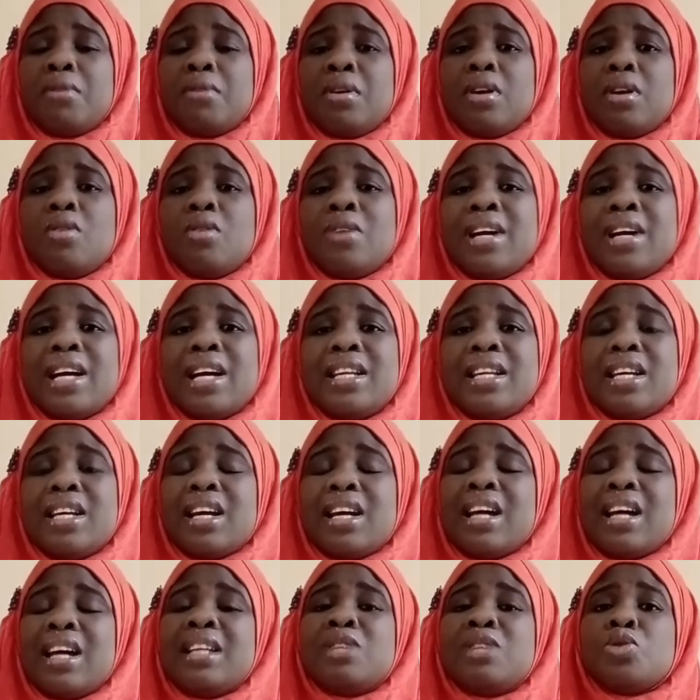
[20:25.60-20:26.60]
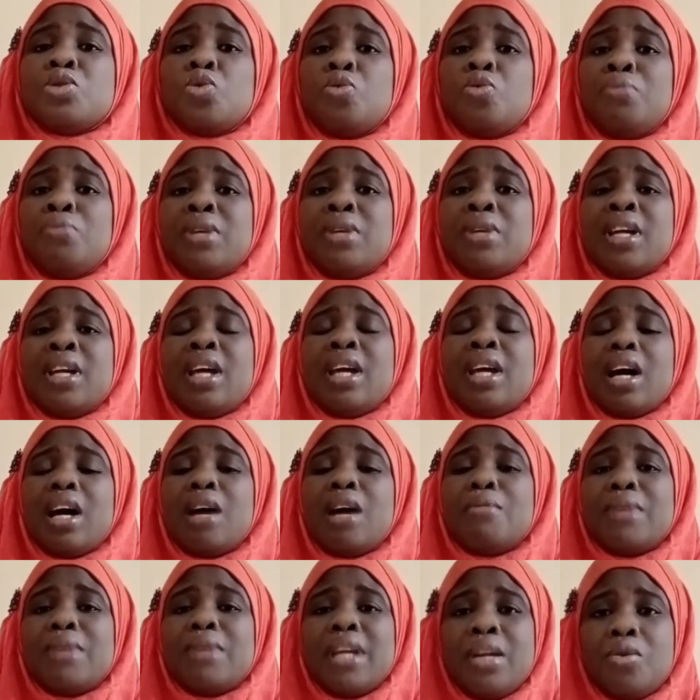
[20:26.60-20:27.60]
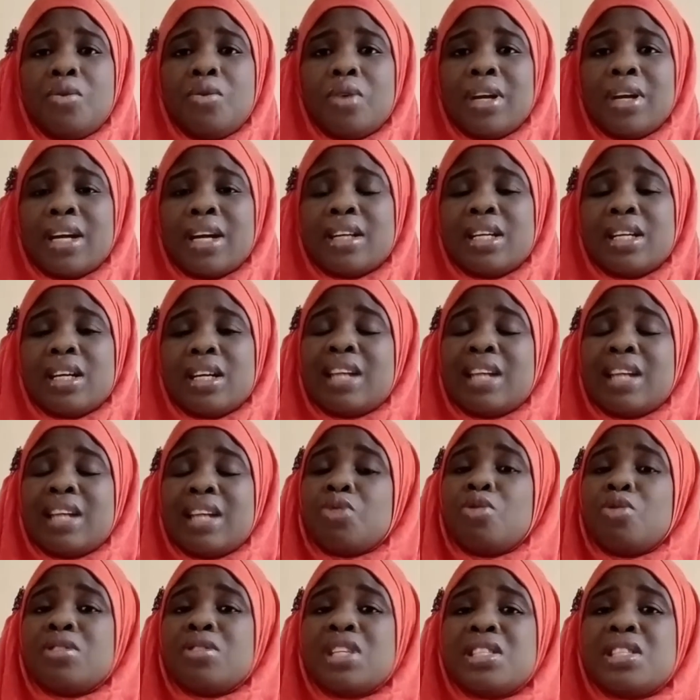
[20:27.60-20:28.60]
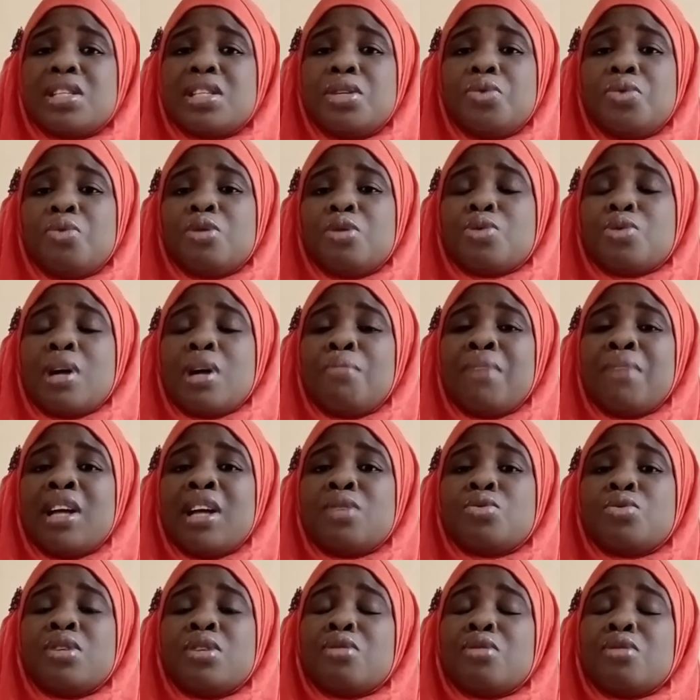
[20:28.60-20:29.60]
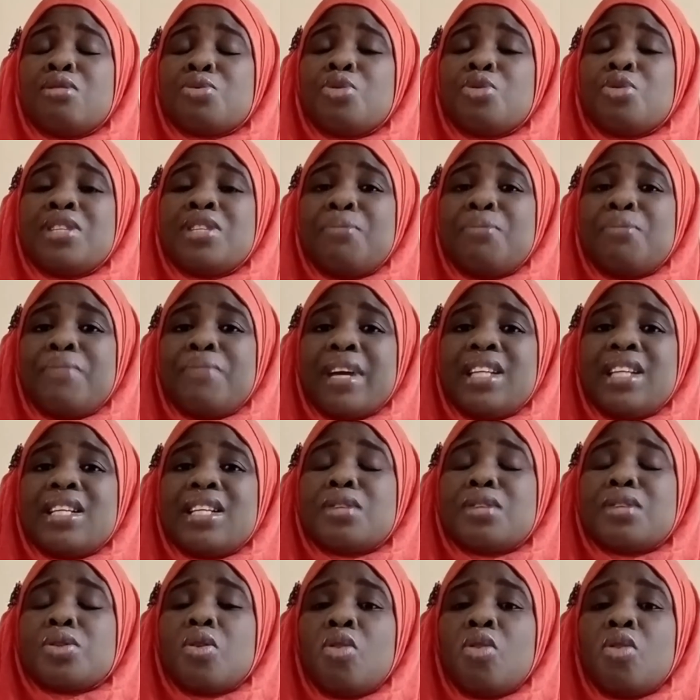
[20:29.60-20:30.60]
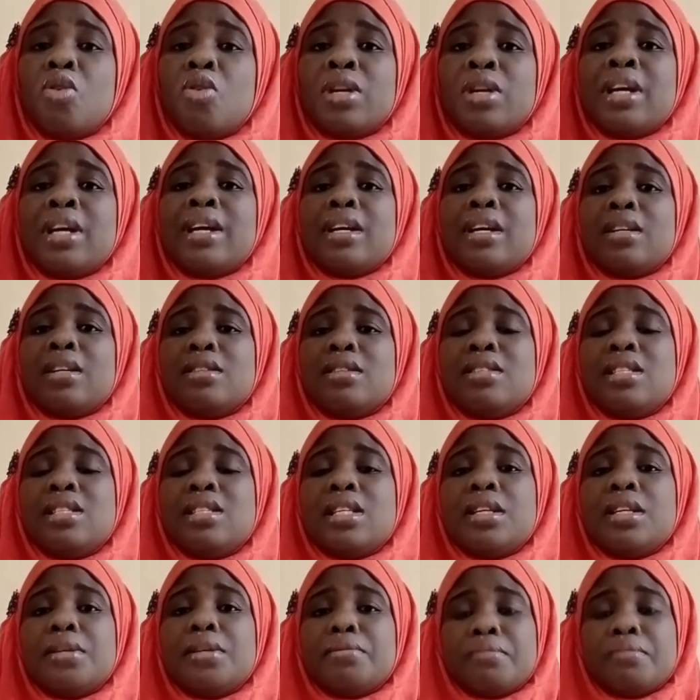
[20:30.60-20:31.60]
organic and it could be inorganic, and the quantity you want to apply to is also dependent on the